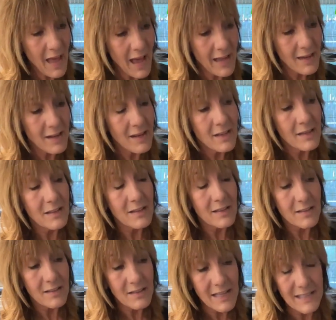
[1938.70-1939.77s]
that
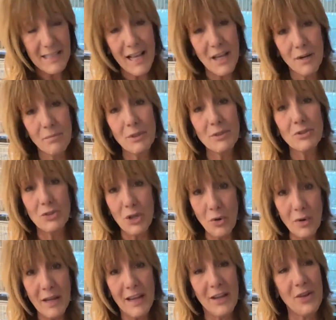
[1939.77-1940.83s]
these animals
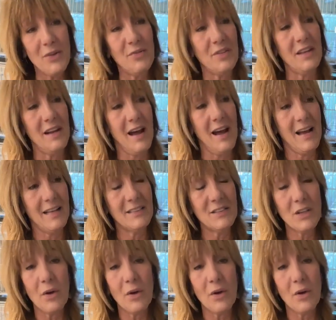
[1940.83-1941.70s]
don't get euthanized.